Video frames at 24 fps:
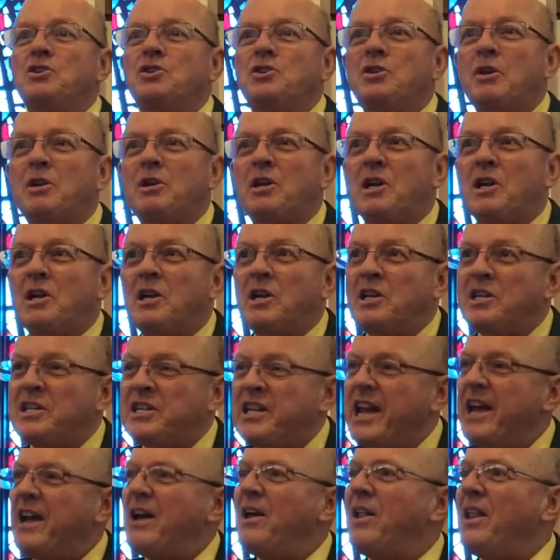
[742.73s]
to
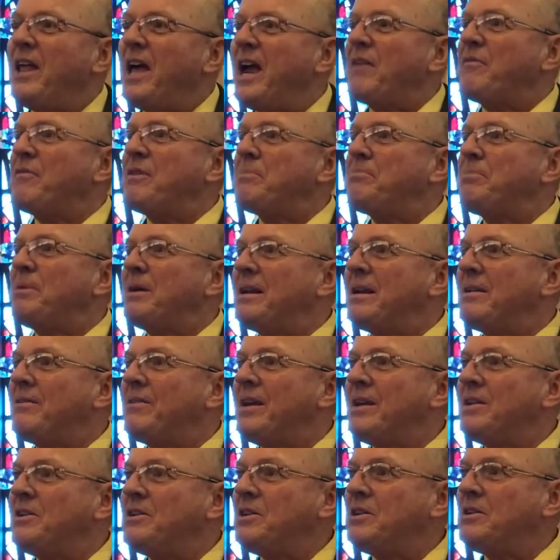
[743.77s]
tell everybody
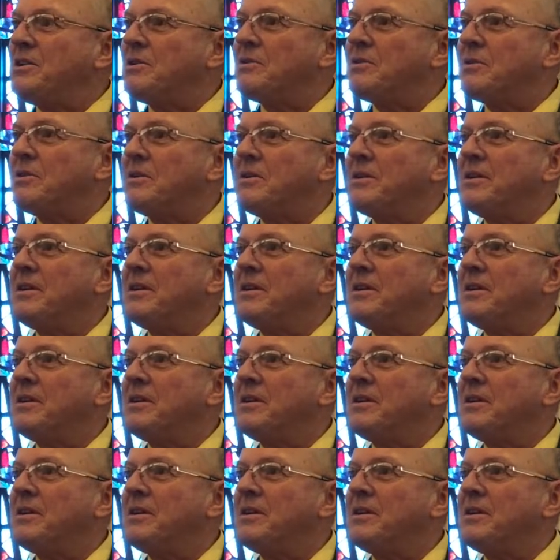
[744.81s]
they knew.